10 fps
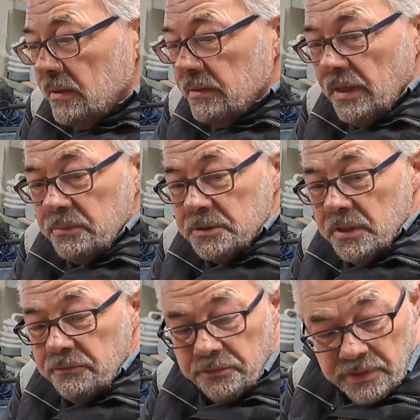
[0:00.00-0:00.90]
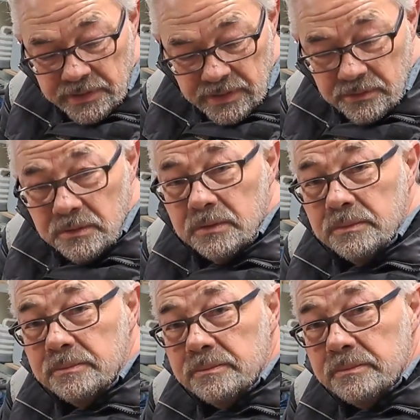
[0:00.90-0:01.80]
That was it for right now.
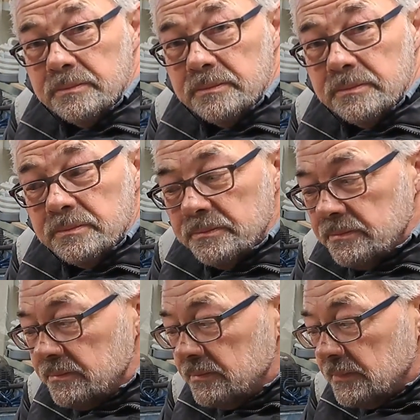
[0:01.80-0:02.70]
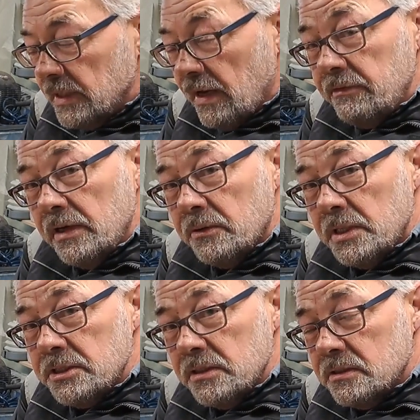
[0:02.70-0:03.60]
Have any
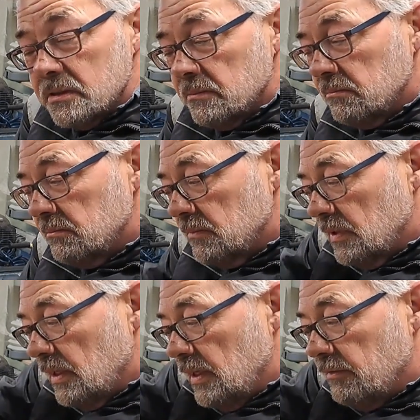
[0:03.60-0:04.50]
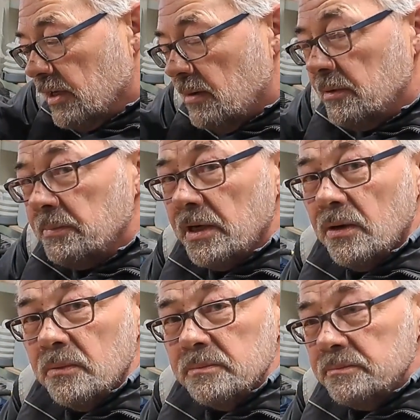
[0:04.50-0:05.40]
questions? Leave a comment
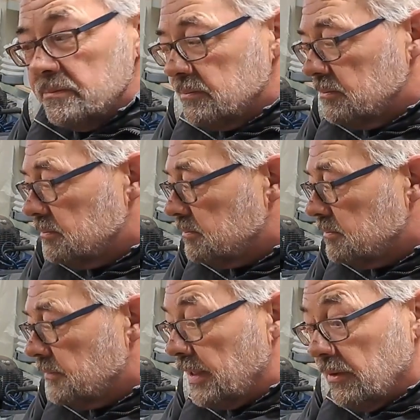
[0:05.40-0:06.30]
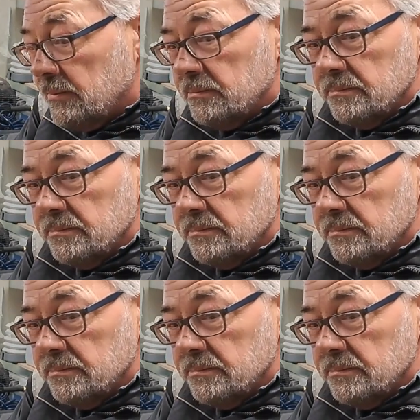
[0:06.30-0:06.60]
below. Thank you.